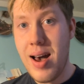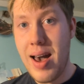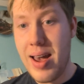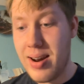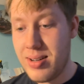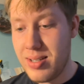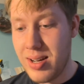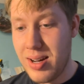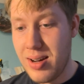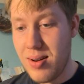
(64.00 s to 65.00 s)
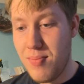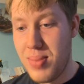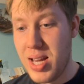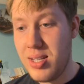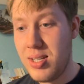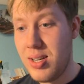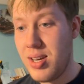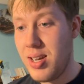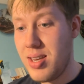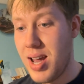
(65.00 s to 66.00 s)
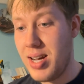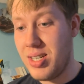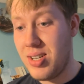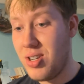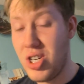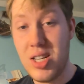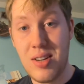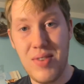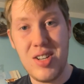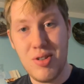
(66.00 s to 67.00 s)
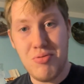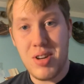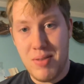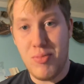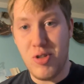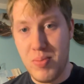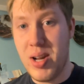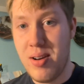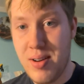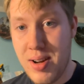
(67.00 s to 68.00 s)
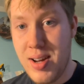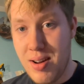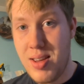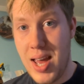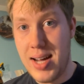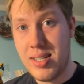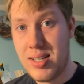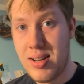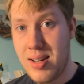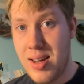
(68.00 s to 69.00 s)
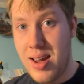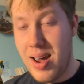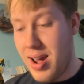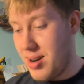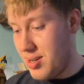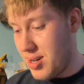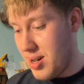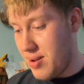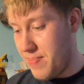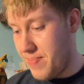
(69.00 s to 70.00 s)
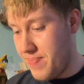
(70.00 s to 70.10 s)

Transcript: And basically, yes, she's a Victorian woman, yes, and now